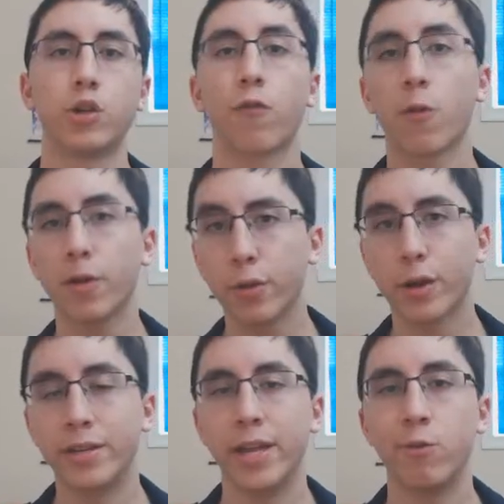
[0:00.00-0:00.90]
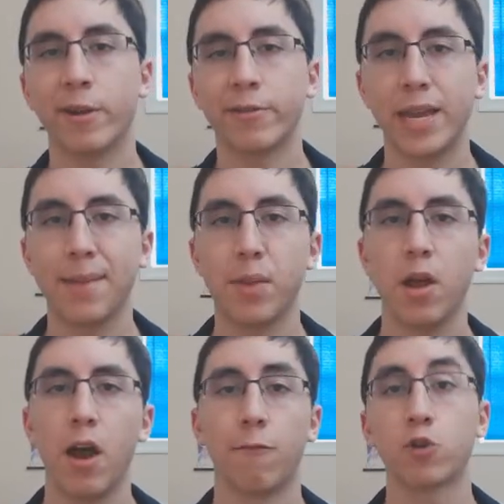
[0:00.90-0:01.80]
So for another continuing theme
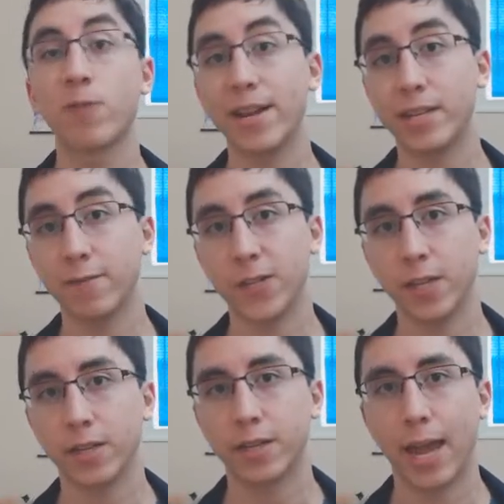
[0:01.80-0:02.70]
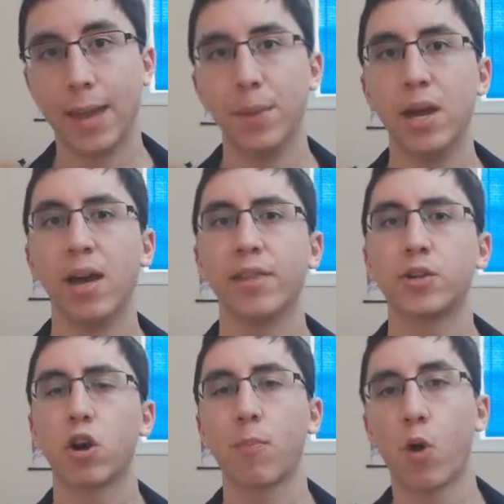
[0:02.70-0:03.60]
of creativity in this game, they
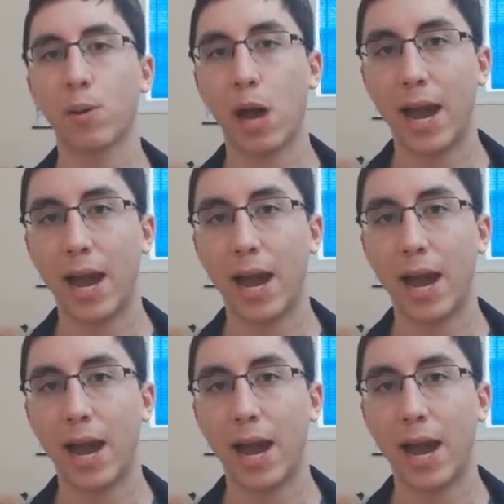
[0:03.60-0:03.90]
talk more